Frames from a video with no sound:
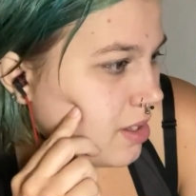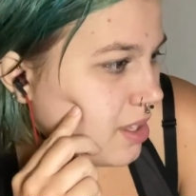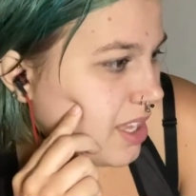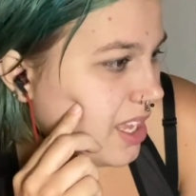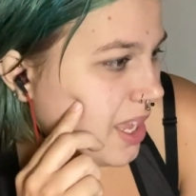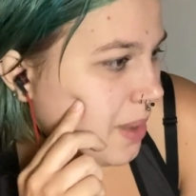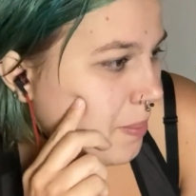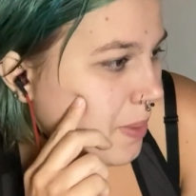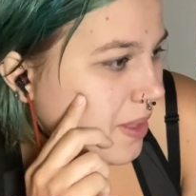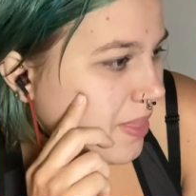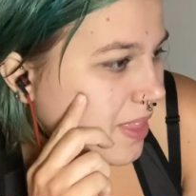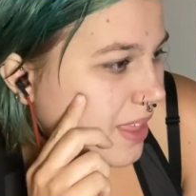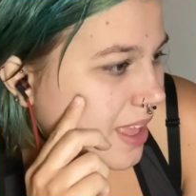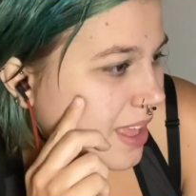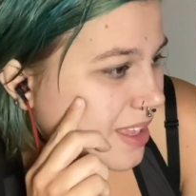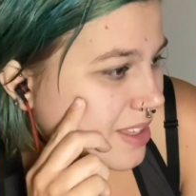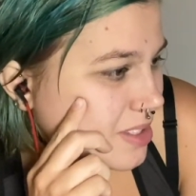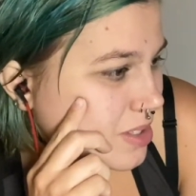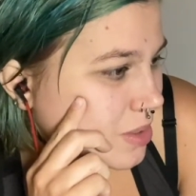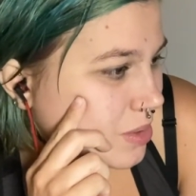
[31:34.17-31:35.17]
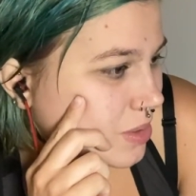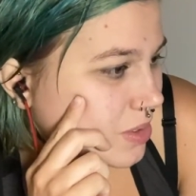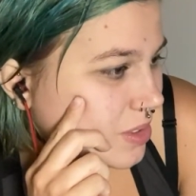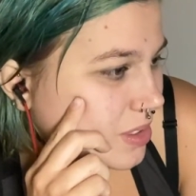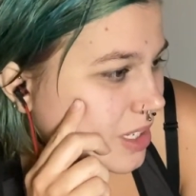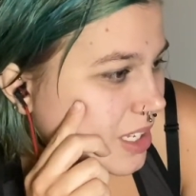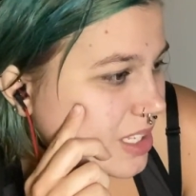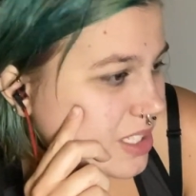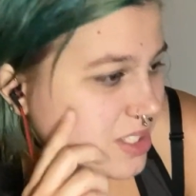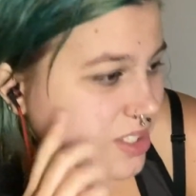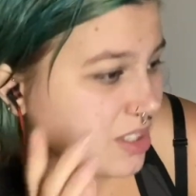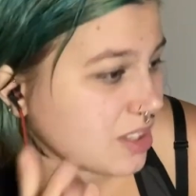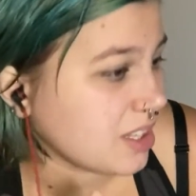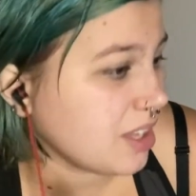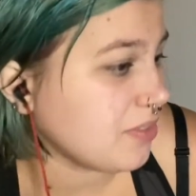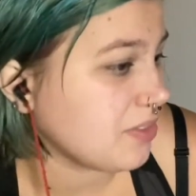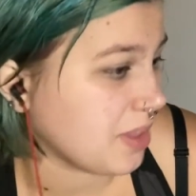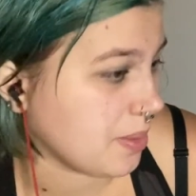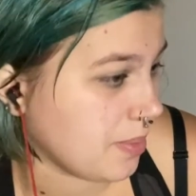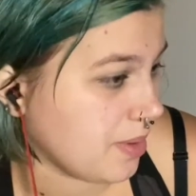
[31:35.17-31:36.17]
Am I the asshole? I still
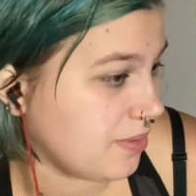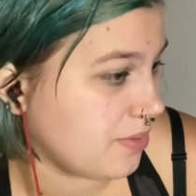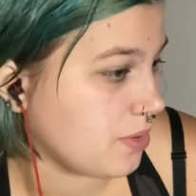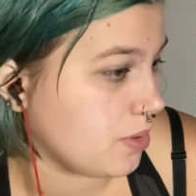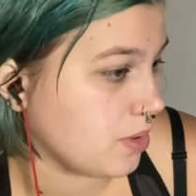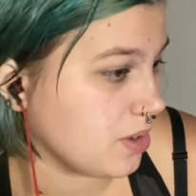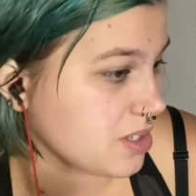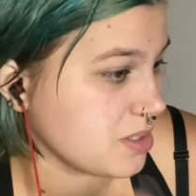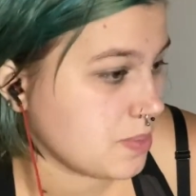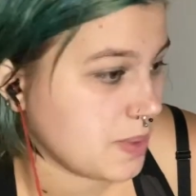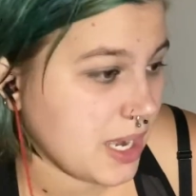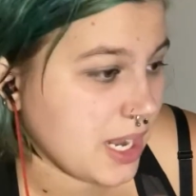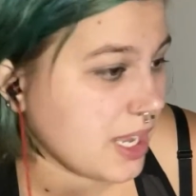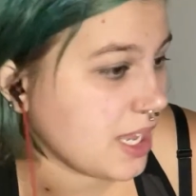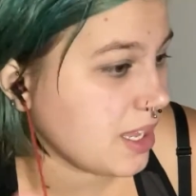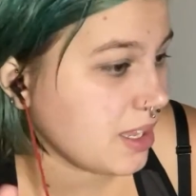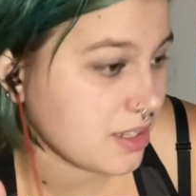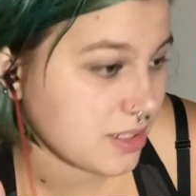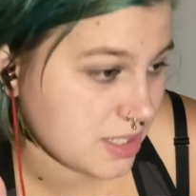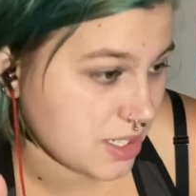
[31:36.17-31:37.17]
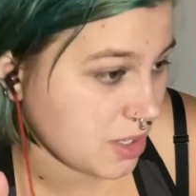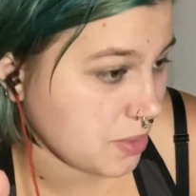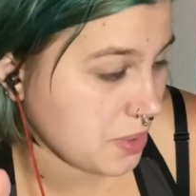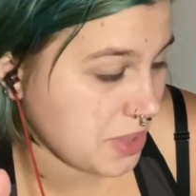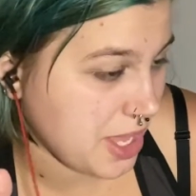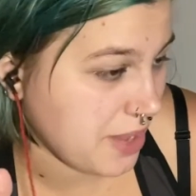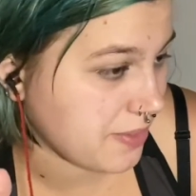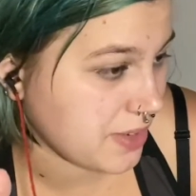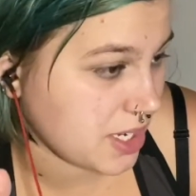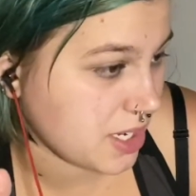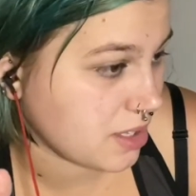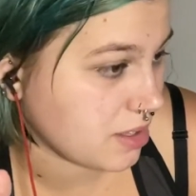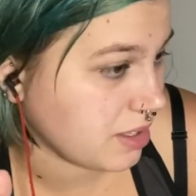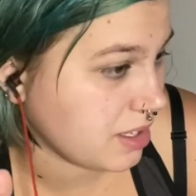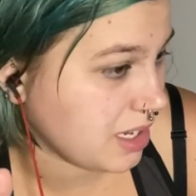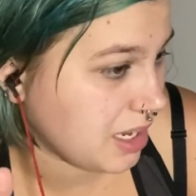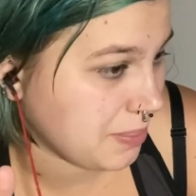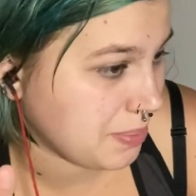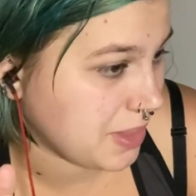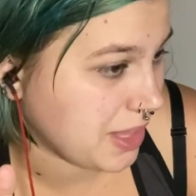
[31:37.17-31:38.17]
love them, of course, but I can't deal with having to
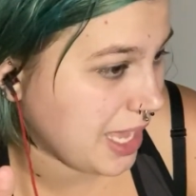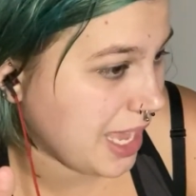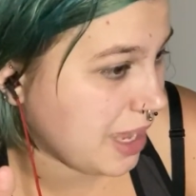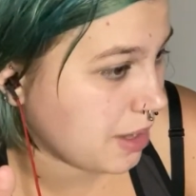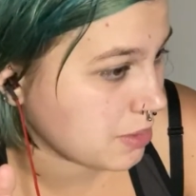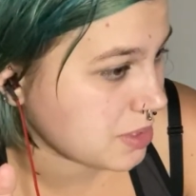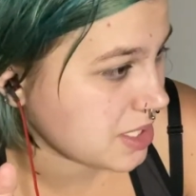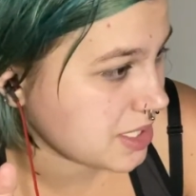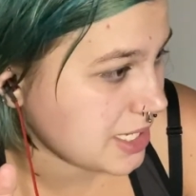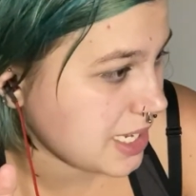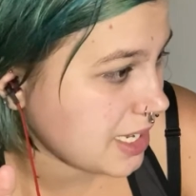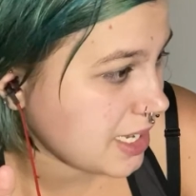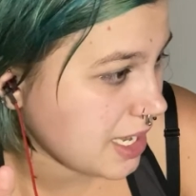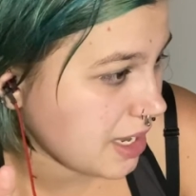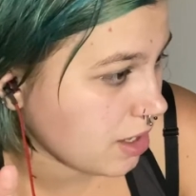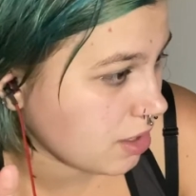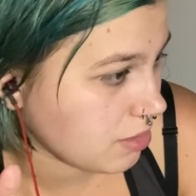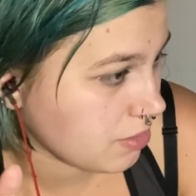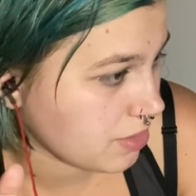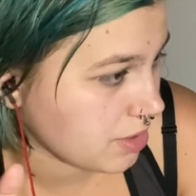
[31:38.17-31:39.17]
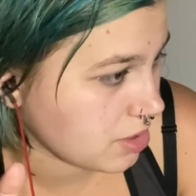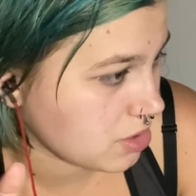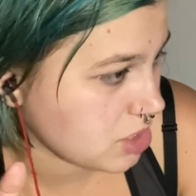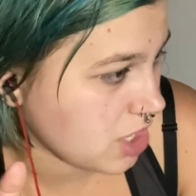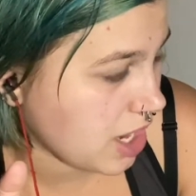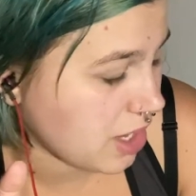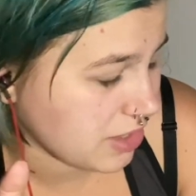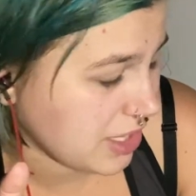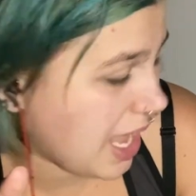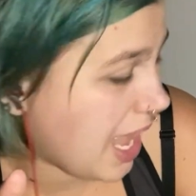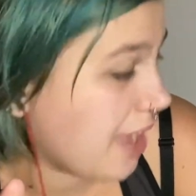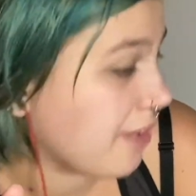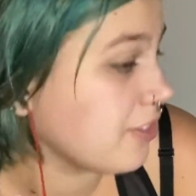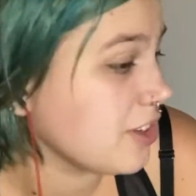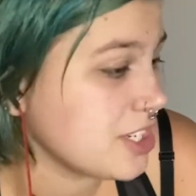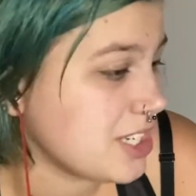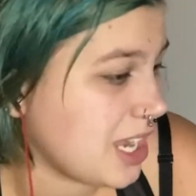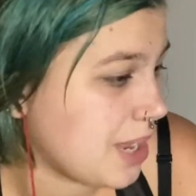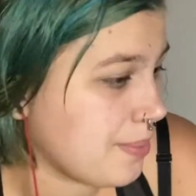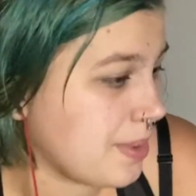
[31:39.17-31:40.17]
clean up the house and take care of their child every
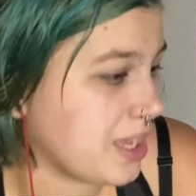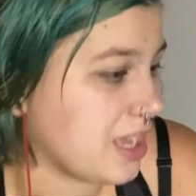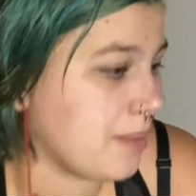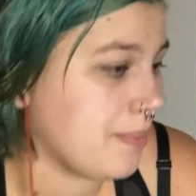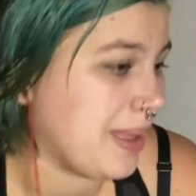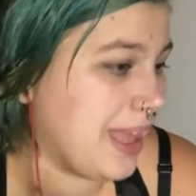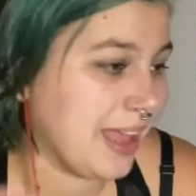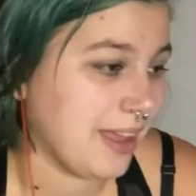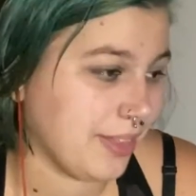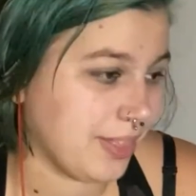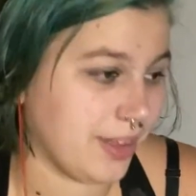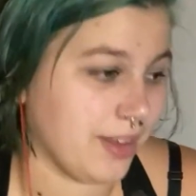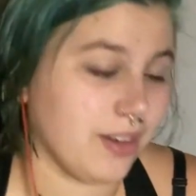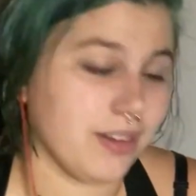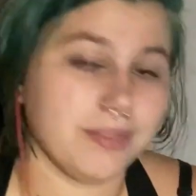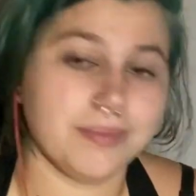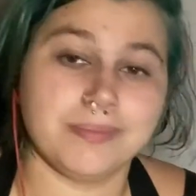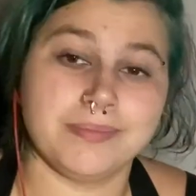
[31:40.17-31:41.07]
time I come back there.